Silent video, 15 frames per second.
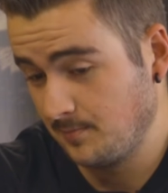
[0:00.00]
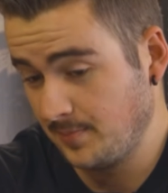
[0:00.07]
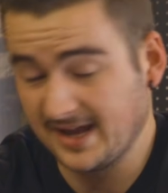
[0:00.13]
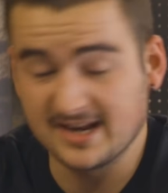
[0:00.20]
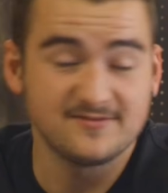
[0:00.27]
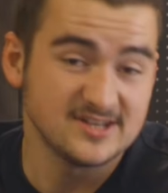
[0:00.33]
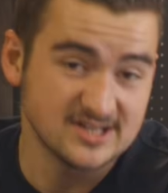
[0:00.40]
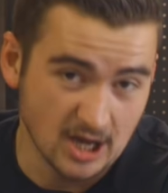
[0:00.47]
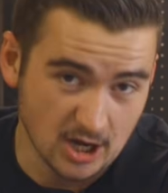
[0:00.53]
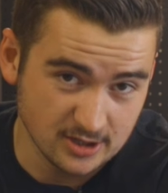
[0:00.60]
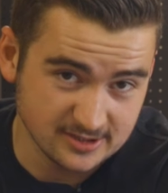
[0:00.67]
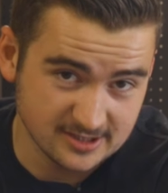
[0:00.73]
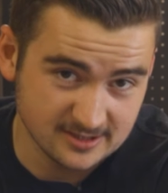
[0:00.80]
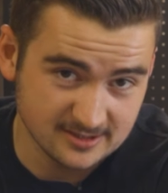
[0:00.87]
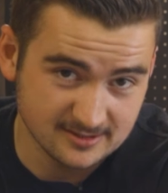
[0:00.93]
But if you
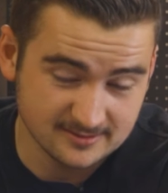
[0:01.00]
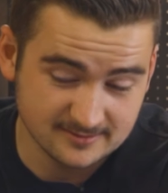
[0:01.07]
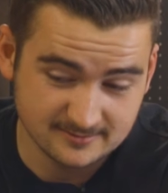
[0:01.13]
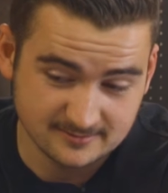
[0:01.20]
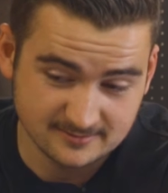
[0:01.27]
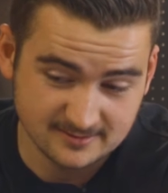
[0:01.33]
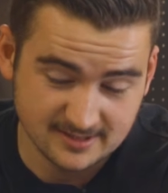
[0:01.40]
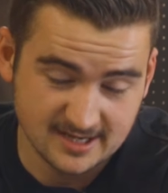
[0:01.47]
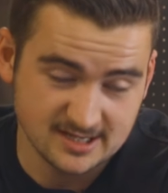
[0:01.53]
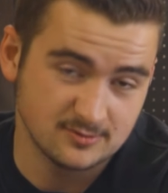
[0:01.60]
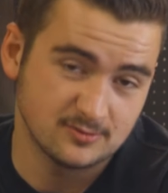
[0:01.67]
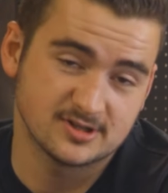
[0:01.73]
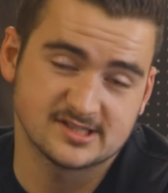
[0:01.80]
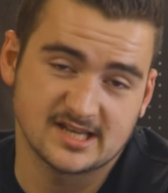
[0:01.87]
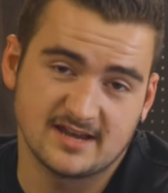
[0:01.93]
don't, and
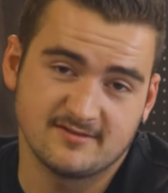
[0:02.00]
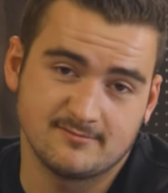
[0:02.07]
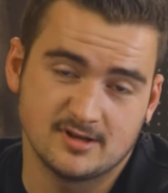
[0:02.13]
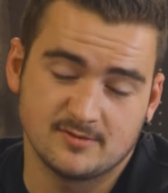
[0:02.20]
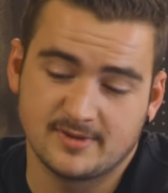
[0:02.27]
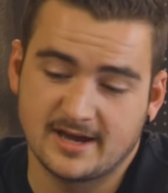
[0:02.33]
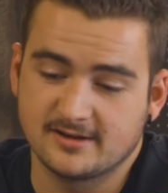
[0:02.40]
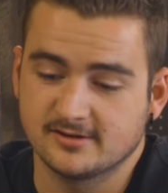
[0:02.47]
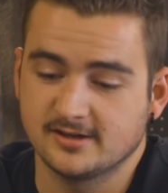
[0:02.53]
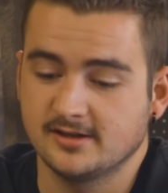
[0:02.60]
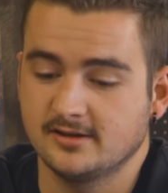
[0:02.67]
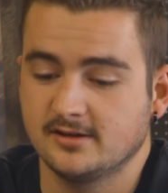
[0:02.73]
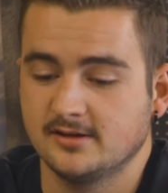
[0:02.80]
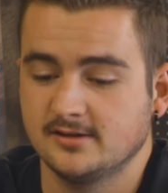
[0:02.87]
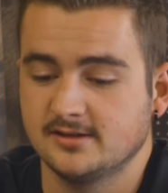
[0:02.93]
you want to save a bit of
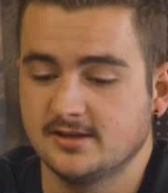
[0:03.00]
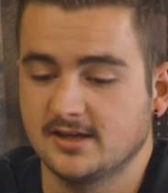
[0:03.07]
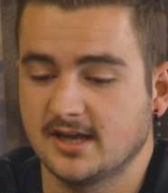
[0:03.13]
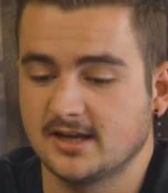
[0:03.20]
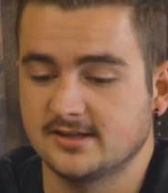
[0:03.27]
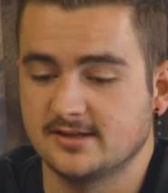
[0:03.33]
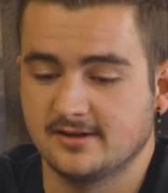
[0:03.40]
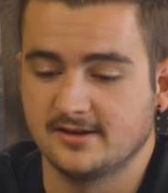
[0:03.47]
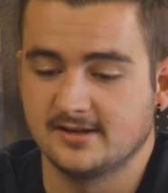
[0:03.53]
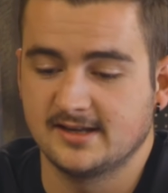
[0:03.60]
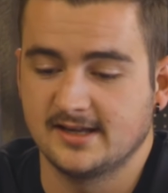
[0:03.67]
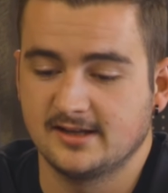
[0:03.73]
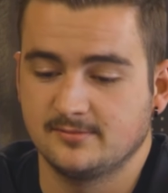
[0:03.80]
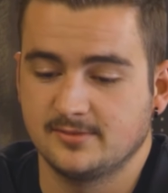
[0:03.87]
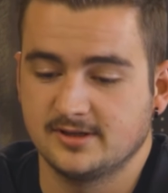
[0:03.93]
battery, you can turn it
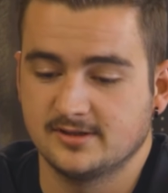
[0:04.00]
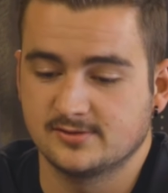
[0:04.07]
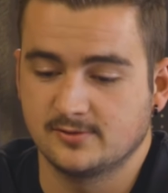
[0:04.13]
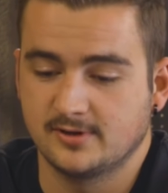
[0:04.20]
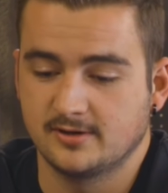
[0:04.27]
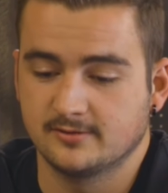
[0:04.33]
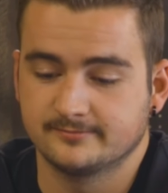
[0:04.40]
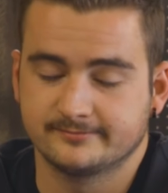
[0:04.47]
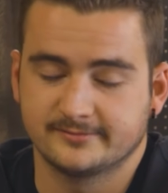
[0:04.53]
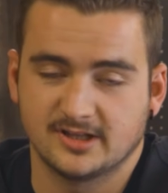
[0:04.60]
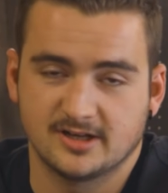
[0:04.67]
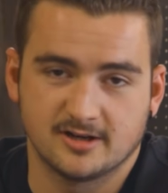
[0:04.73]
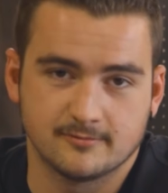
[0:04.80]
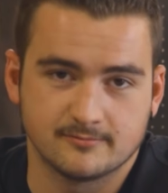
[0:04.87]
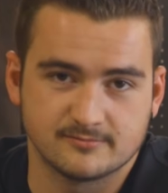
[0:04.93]
down a bit as well.
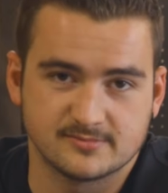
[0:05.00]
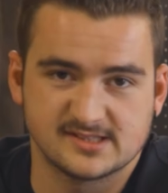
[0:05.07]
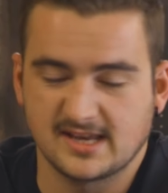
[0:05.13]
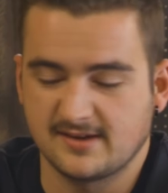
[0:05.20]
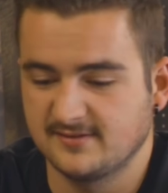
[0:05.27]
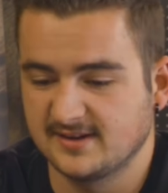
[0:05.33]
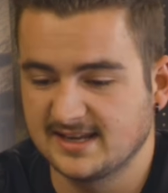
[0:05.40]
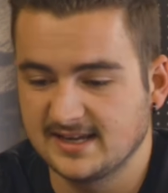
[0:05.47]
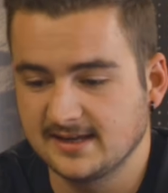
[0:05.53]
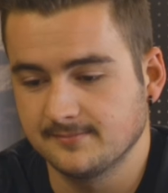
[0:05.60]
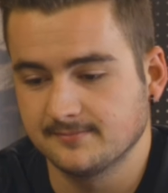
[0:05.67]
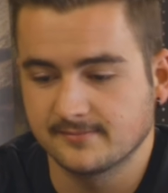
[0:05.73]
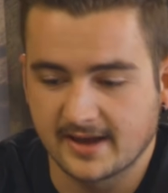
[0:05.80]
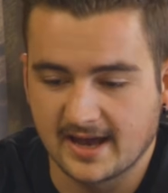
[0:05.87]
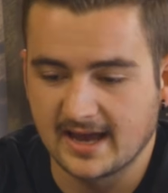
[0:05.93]
You know,
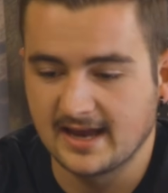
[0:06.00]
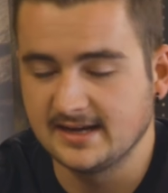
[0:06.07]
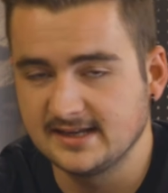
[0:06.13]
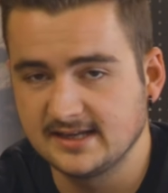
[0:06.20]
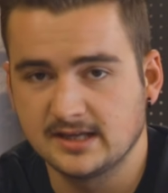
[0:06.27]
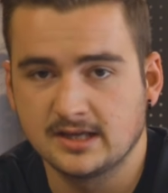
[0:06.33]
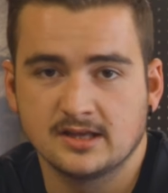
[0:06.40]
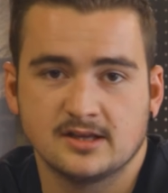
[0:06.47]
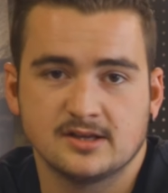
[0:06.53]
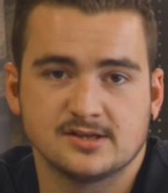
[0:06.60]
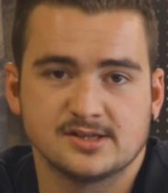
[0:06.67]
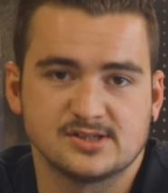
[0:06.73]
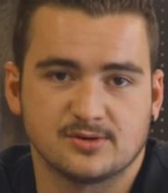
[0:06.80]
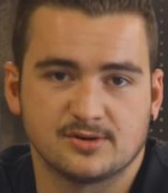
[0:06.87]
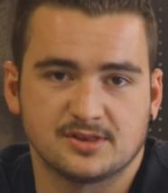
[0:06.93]
70, 80
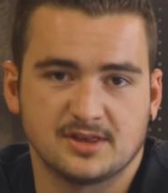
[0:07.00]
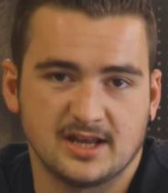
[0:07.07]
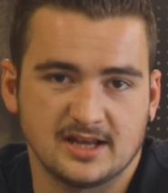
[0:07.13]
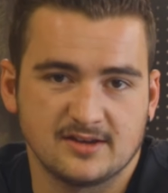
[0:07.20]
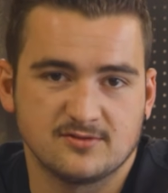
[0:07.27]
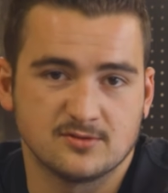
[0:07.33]
sort of thing.